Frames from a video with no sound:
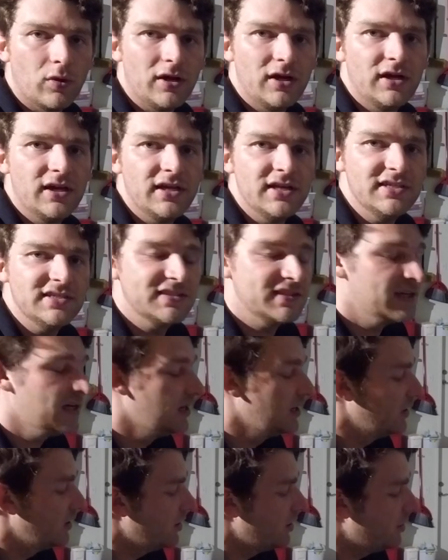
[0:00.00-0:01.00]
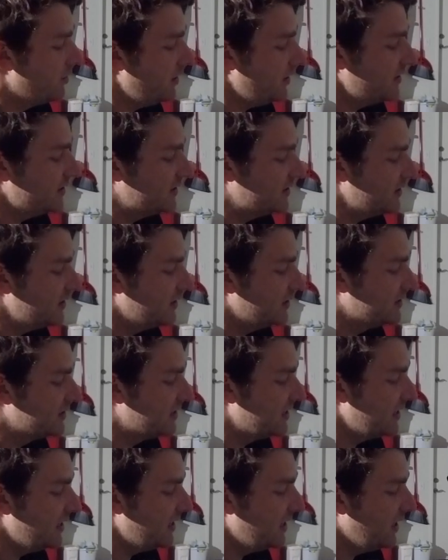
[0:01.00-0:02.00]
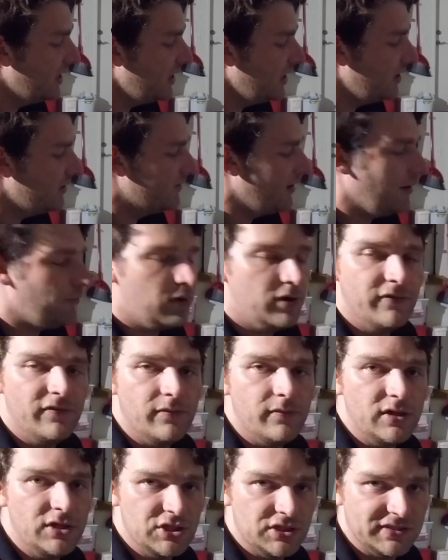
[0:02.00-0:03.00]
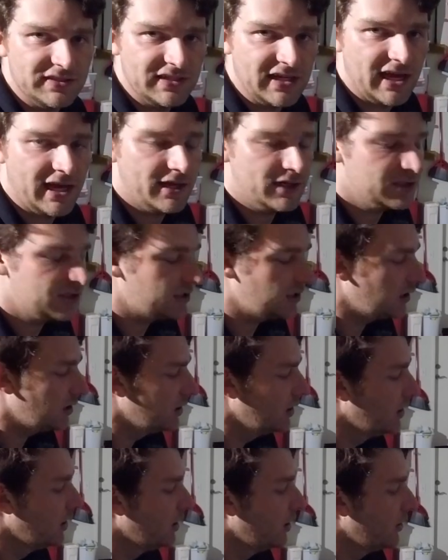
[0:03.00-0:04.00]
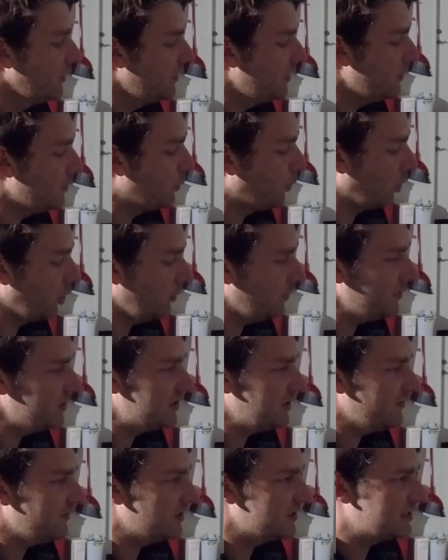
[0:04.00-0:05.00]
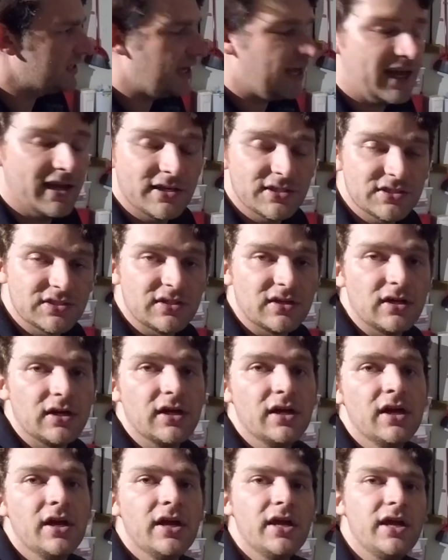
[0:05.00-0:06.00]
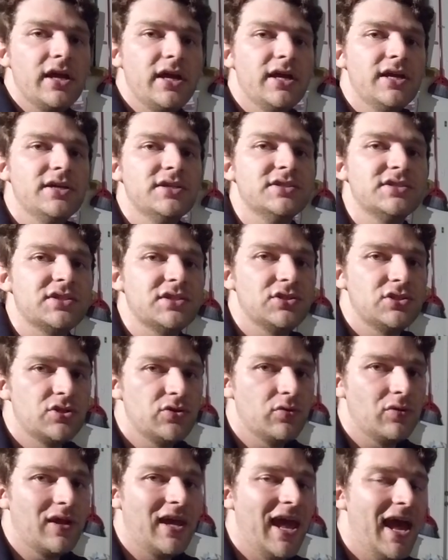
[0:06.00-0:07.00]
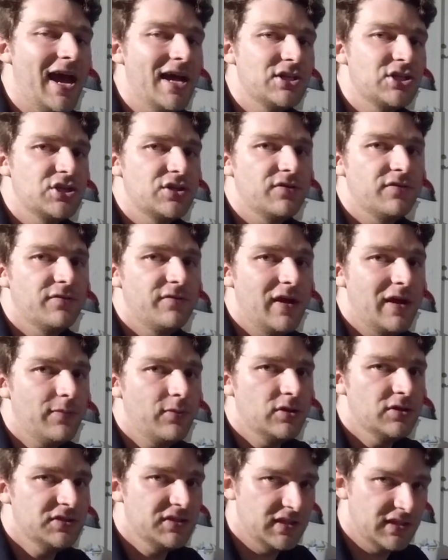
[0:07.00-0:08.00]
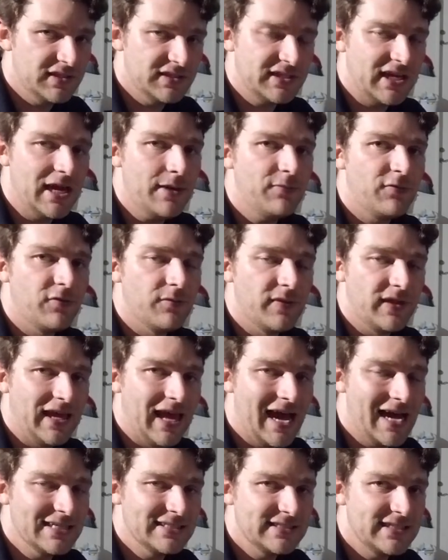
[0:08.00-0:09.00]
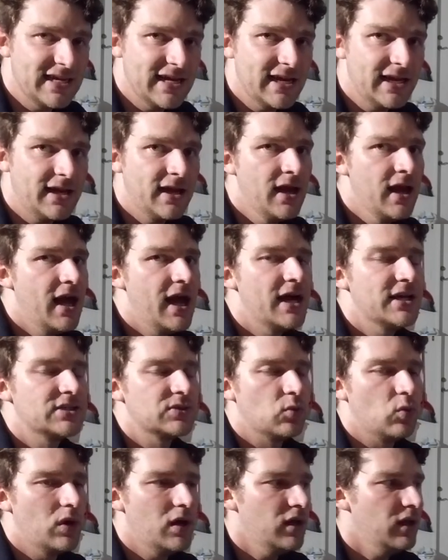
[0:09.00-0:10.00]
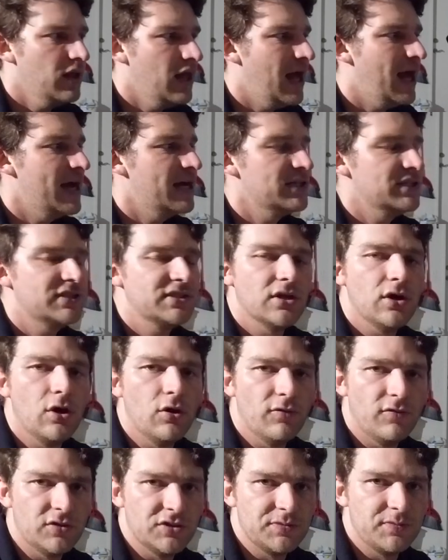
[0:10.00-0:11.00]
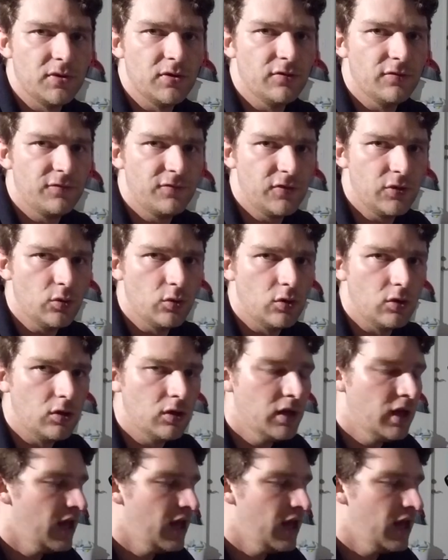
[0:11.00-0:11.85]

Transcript: it is. This is the evaporative emissions canister. The purpose of this canister is to catch vapors that escape from the gas tank as well as overspilled fuel